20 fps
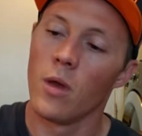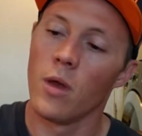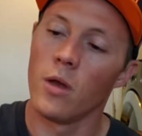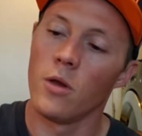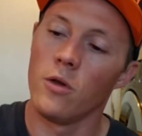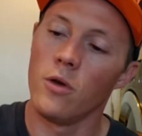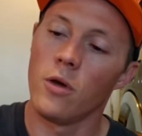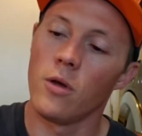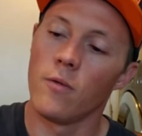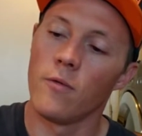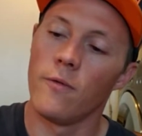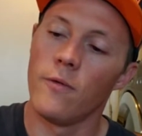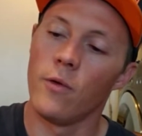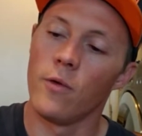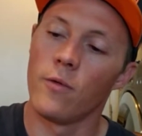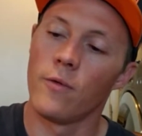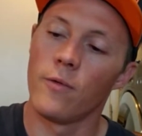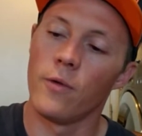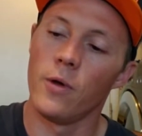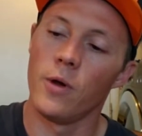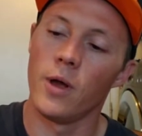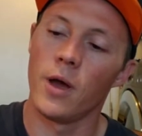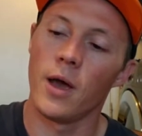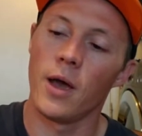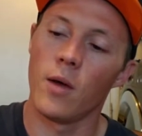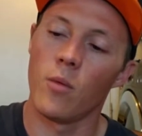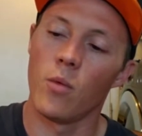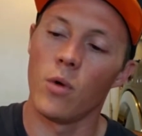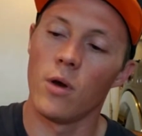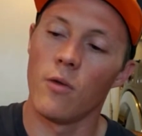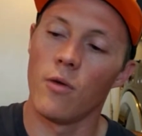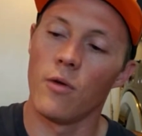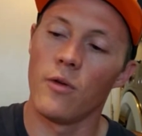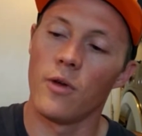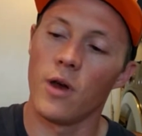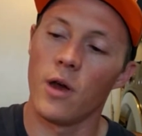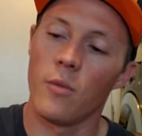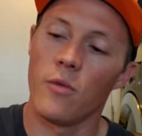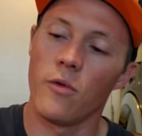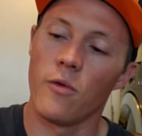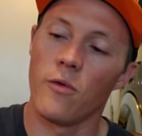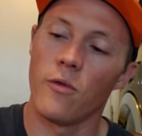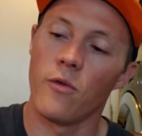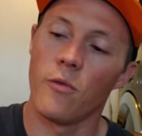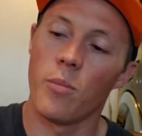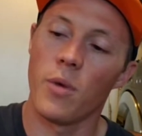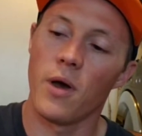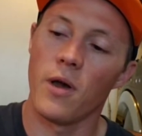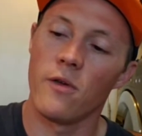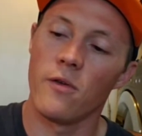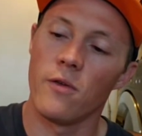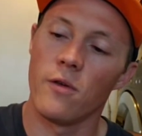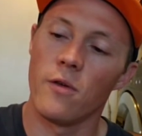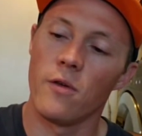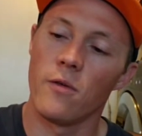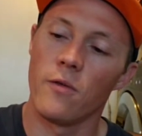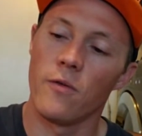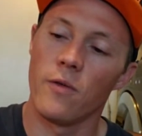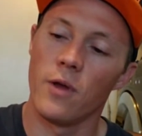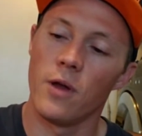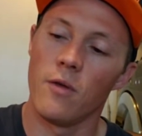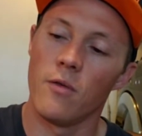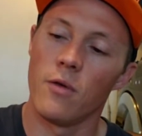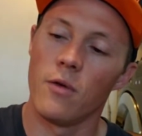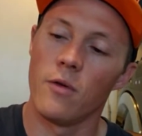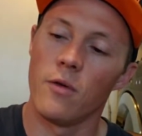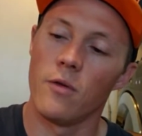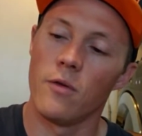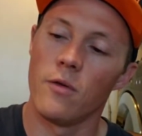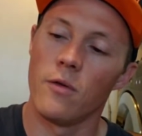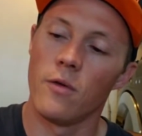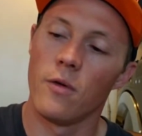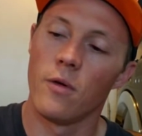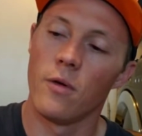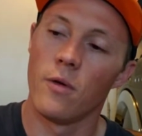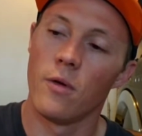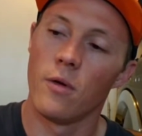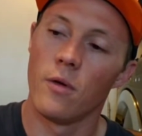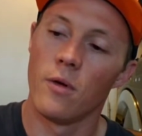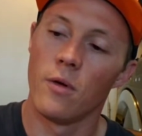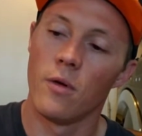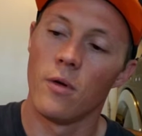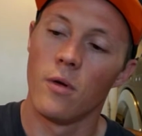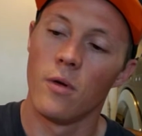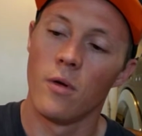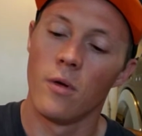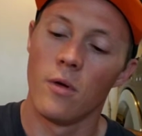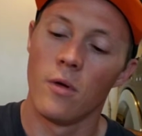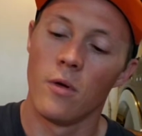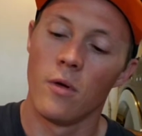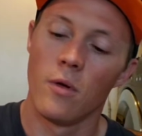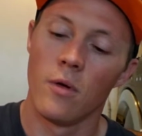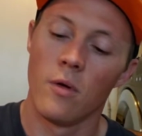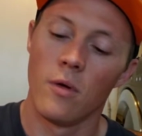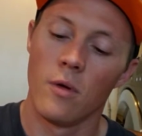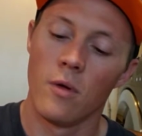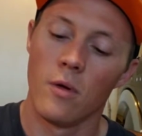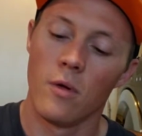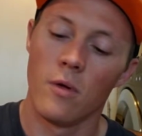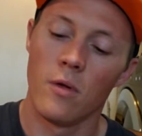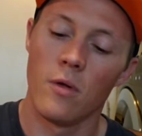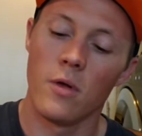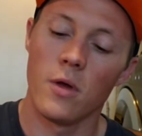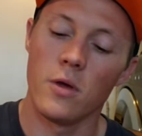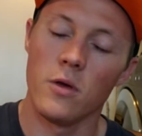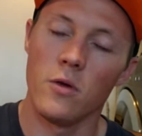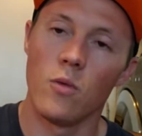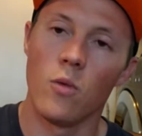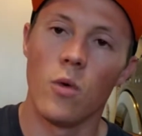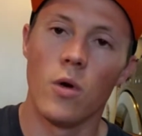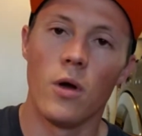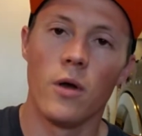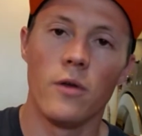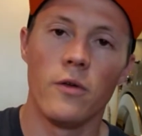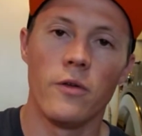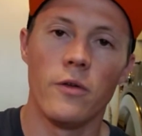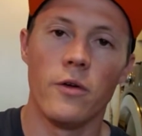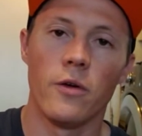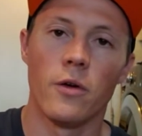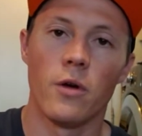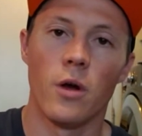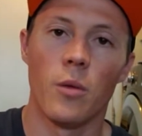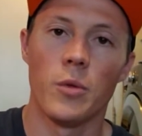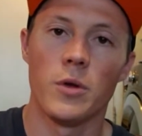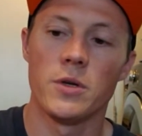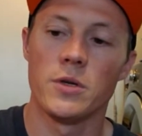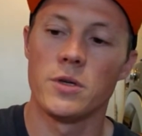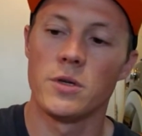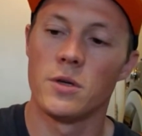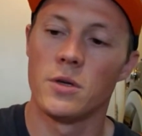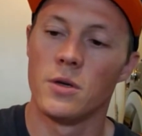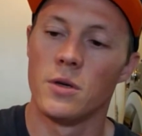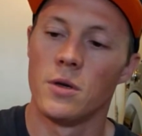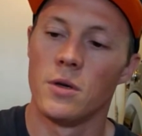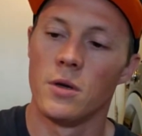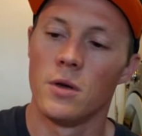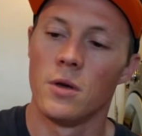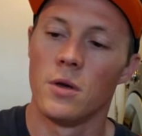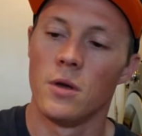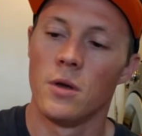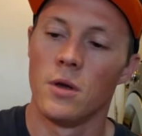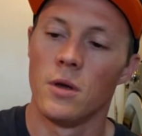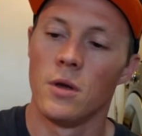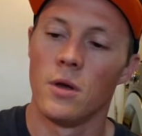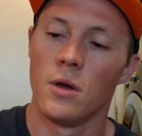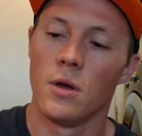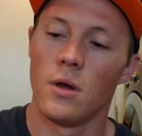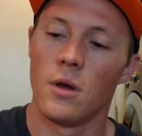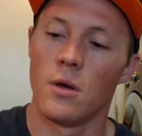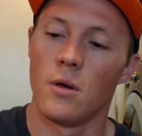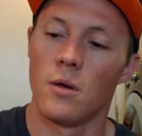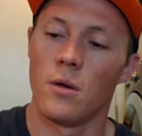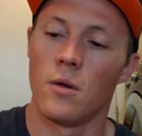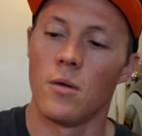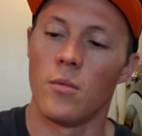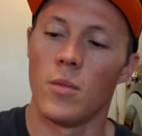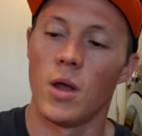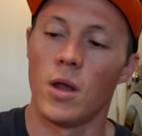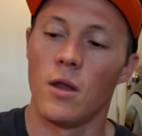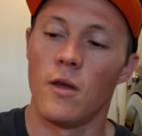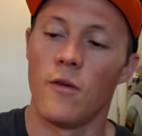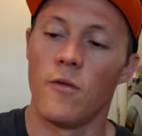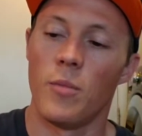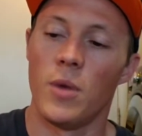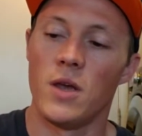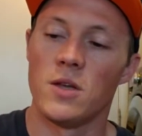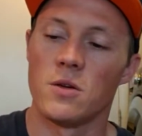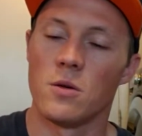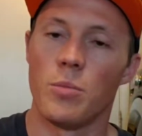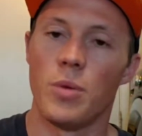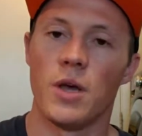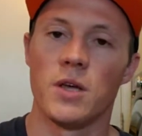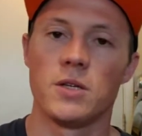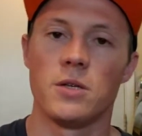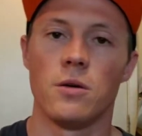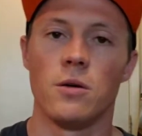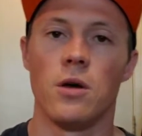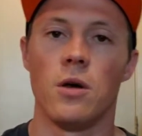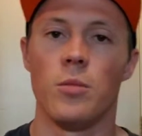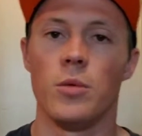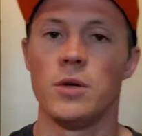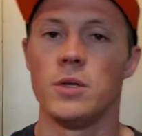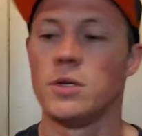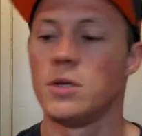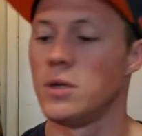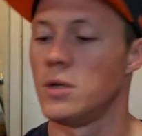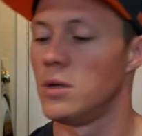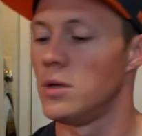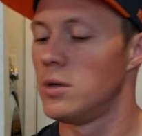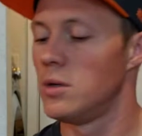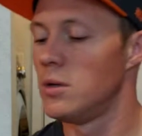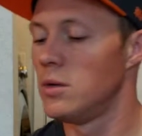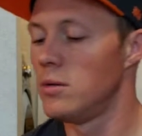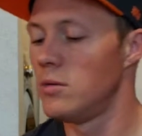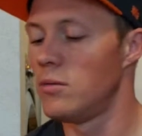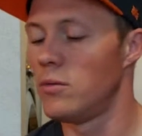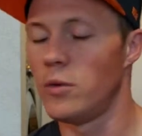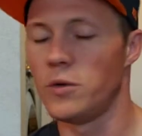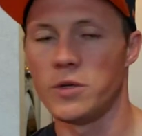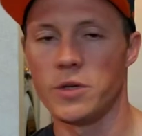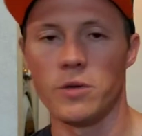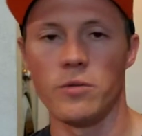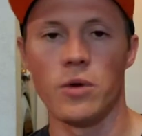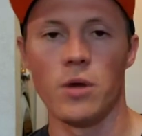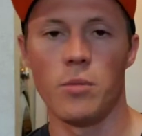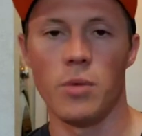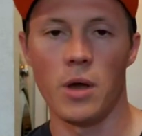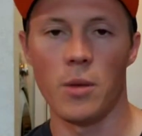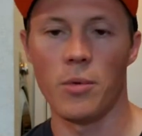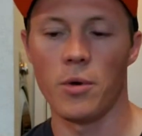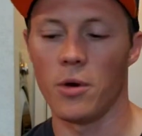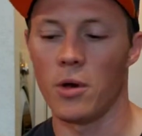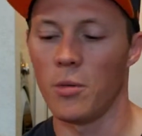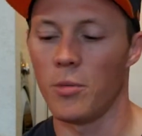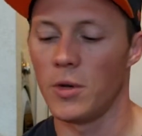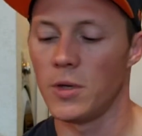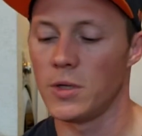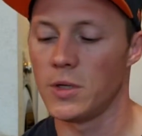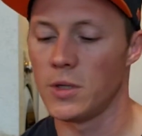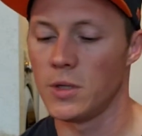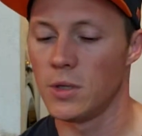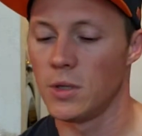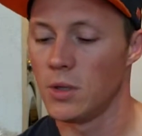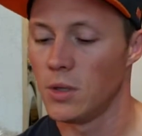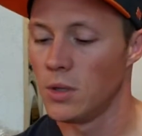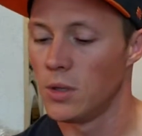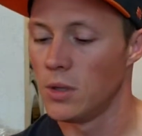And you can feel free to add whatever types of spices, flavors that you want to your hummus. I love basil pesto hummus, roasted red pepper hummus.